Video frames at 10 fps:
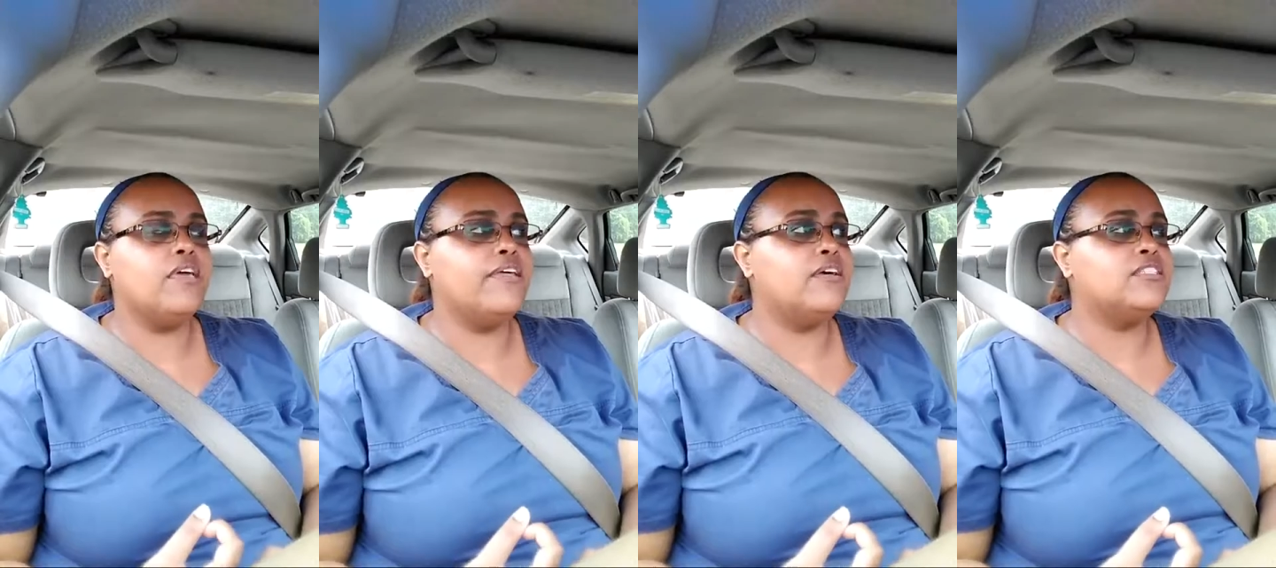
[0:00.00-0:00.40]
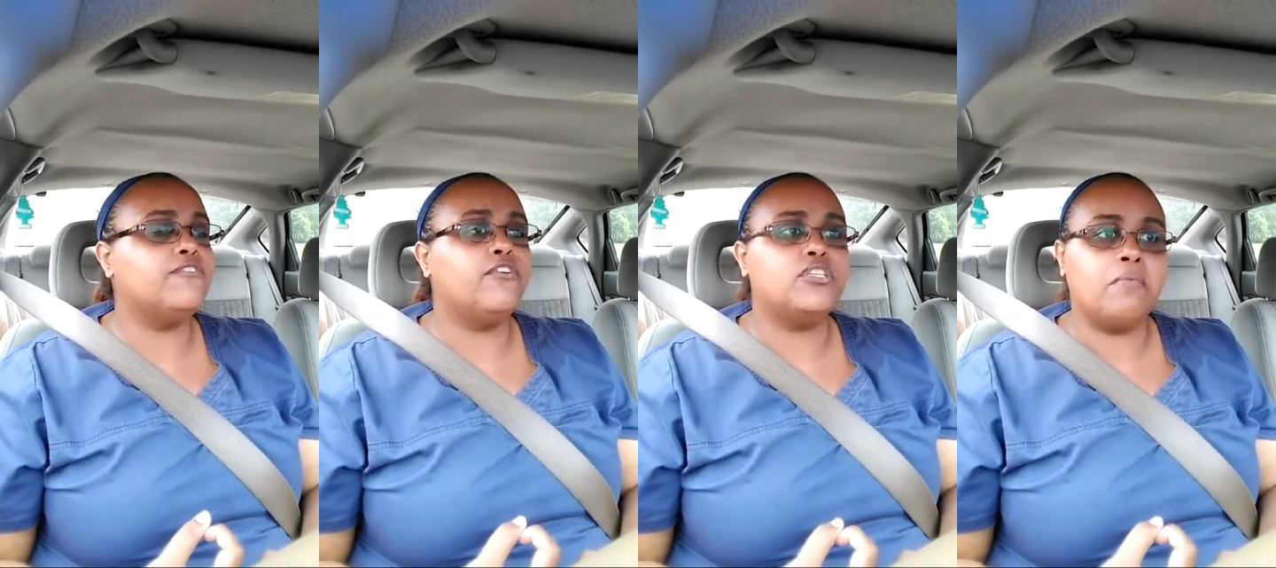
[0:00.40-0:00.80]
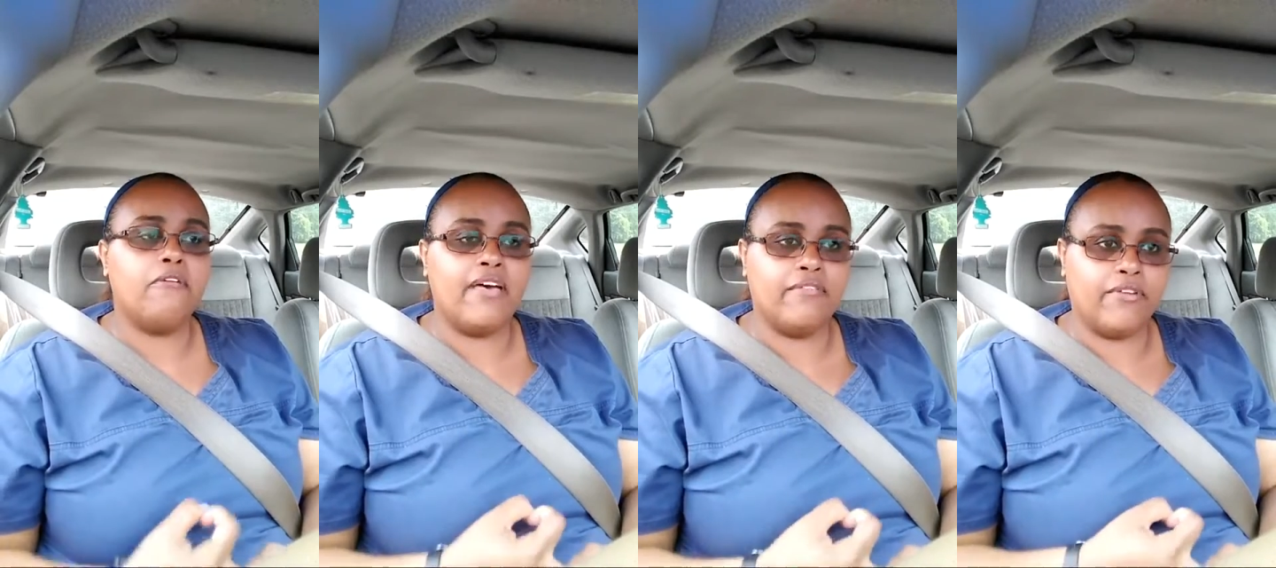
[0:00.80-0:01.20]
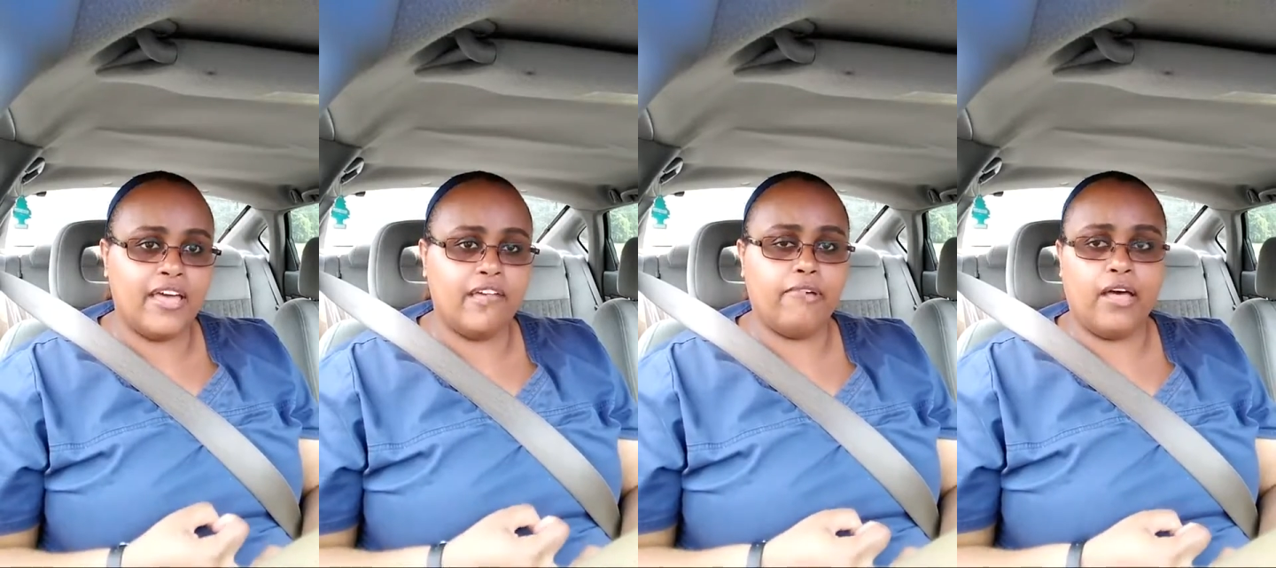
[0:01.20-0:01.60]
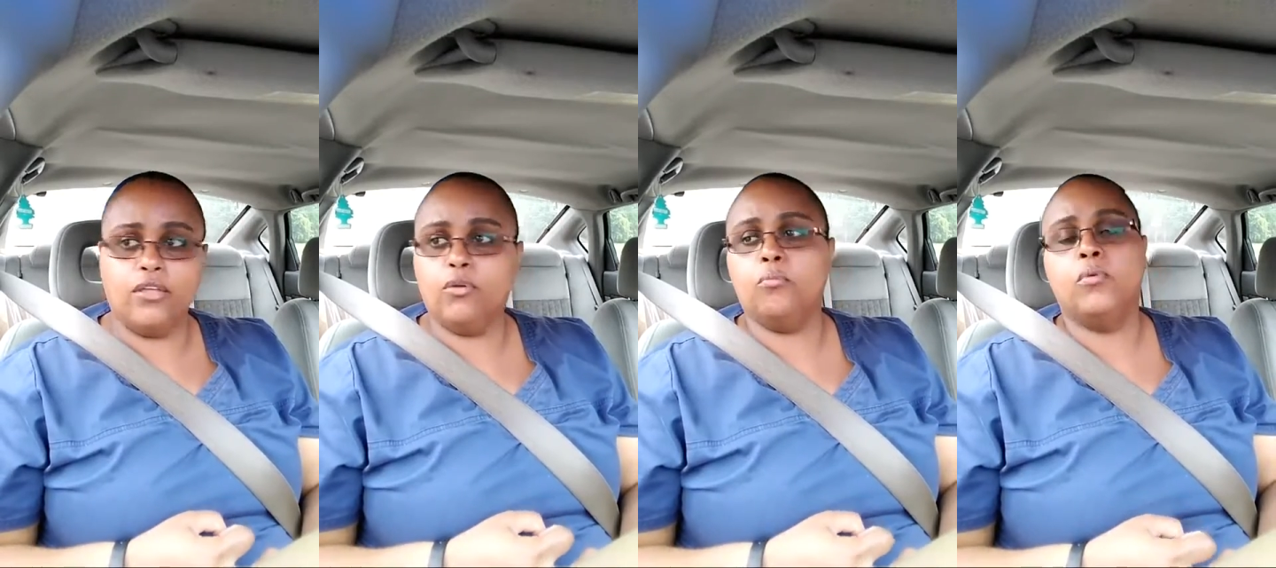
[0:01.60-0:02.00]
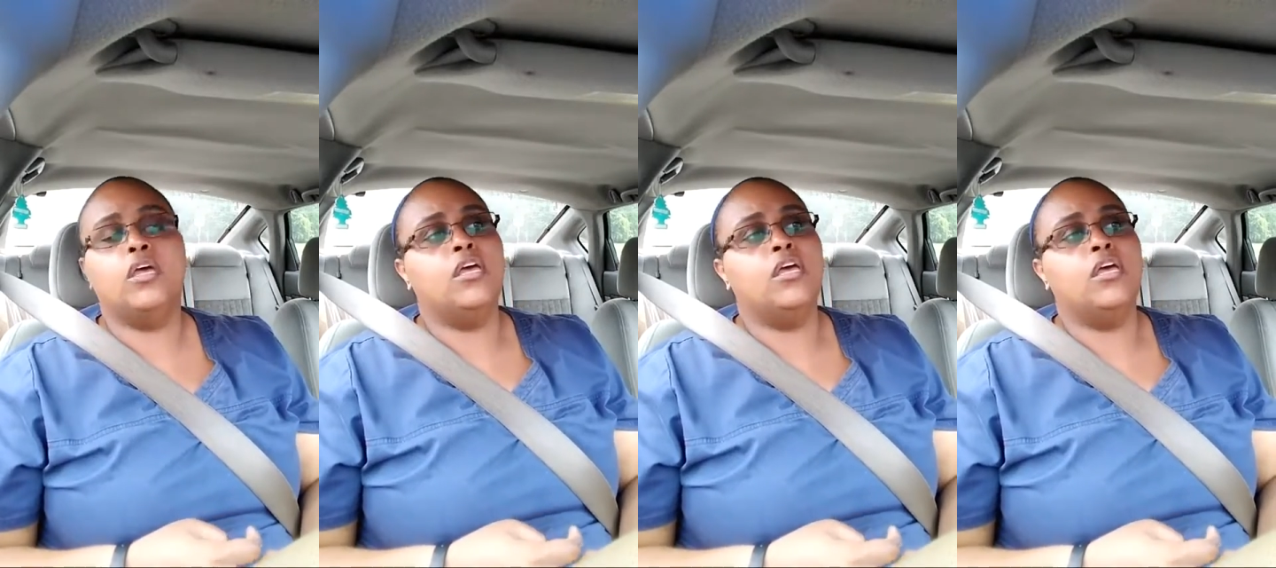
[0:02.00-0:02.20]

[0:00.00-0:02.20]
That was the first time I've ever had Valium.